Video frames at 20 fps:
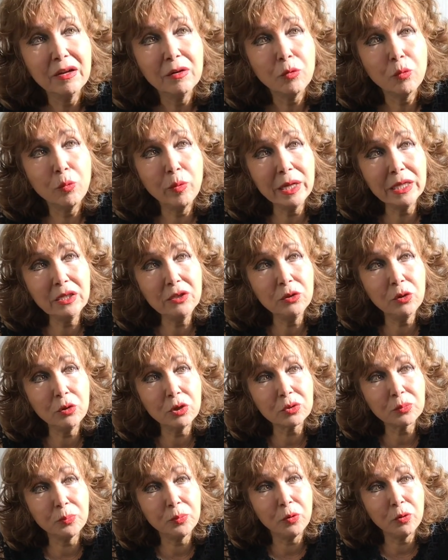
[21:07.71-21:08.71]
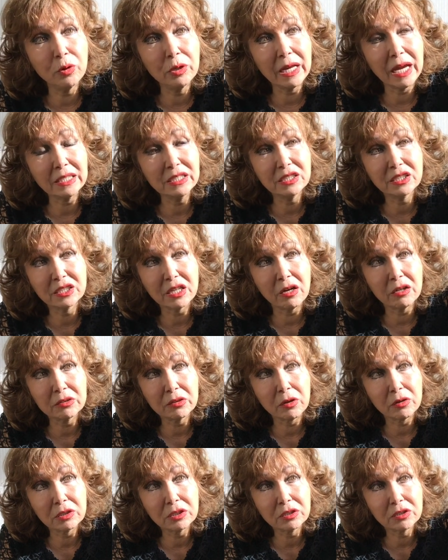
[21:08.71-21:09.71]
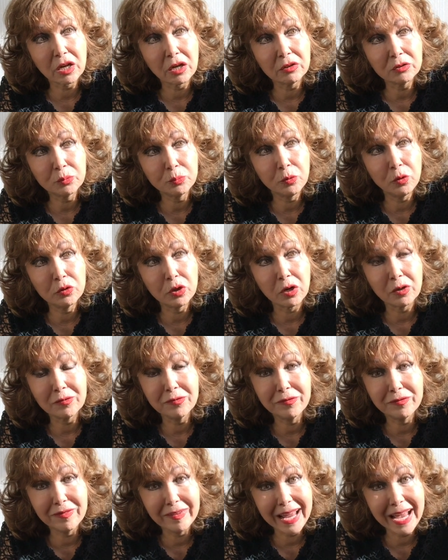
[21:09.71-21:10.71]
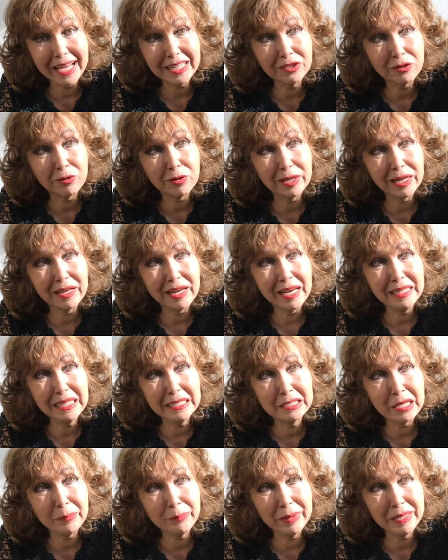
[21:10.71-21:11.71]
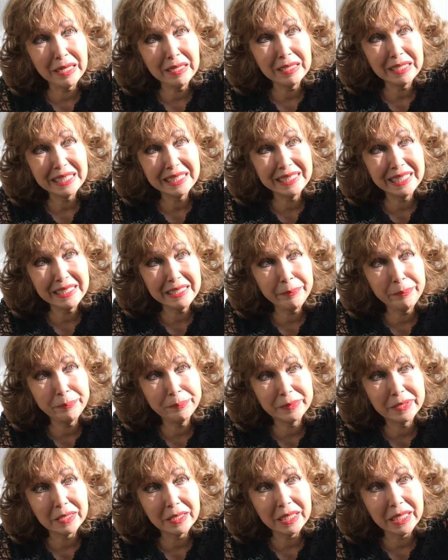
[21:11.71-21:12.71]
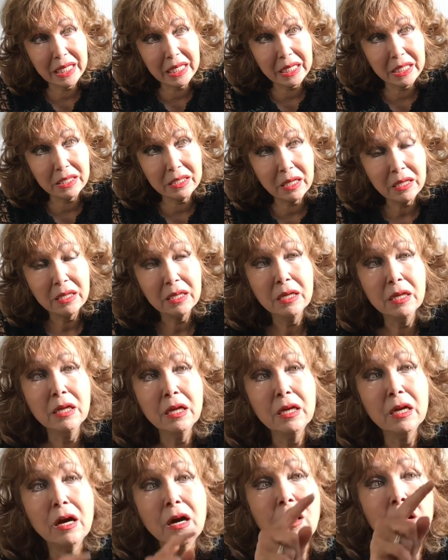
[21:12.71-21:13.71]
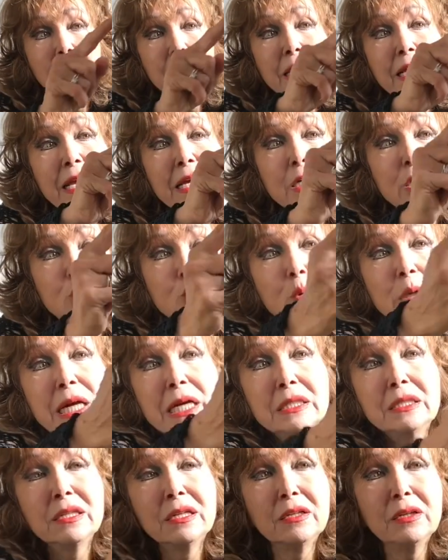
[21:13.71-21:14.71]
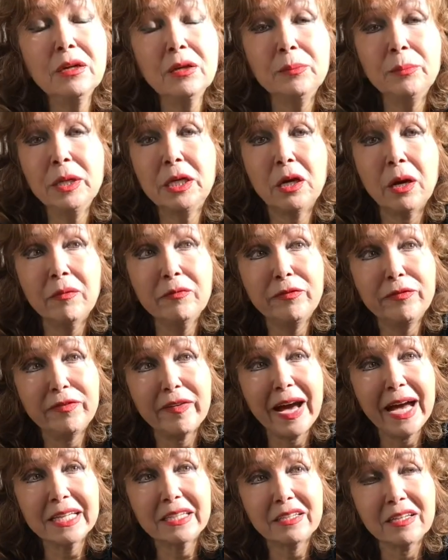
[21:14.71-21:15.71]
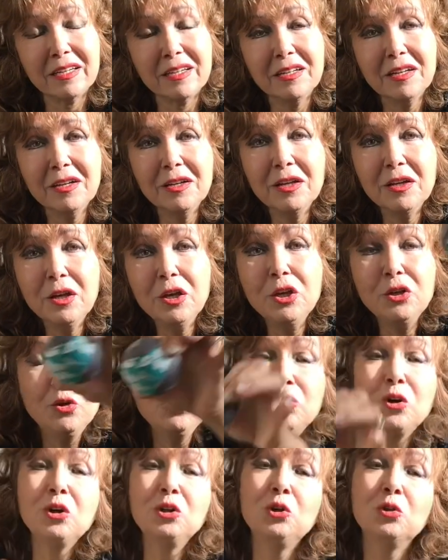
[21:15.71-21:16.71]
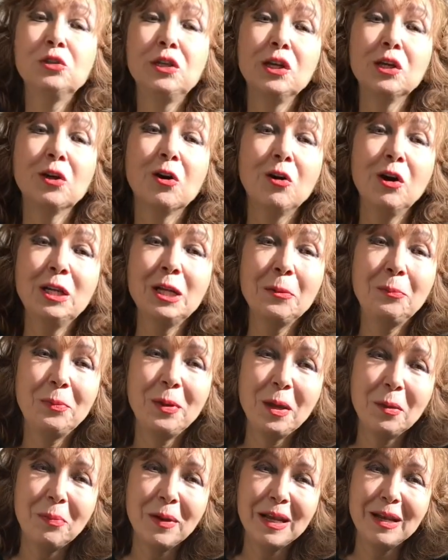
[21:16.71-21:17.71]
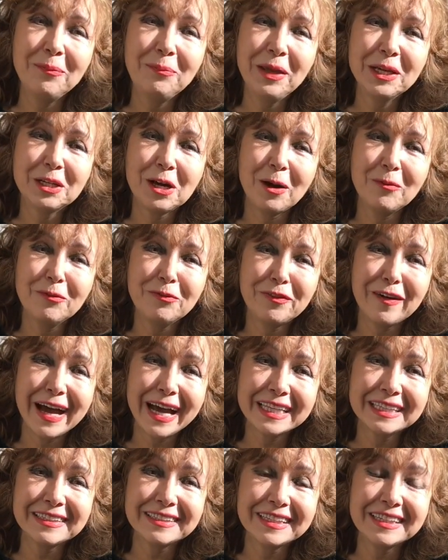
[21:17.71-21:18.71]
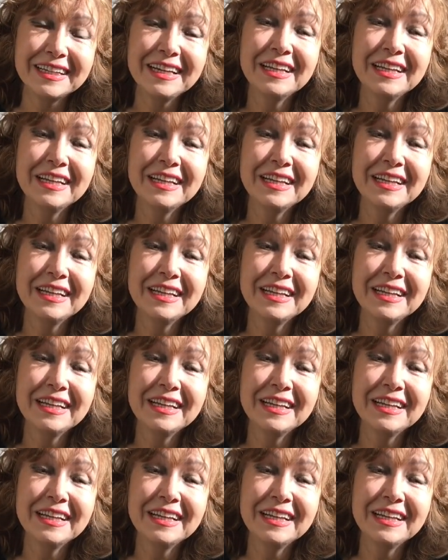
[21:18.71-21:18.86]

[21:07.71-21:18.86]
When North Pole and South Pole are flat or a little bit deep in, our equator become fatter. You think only people become fatter?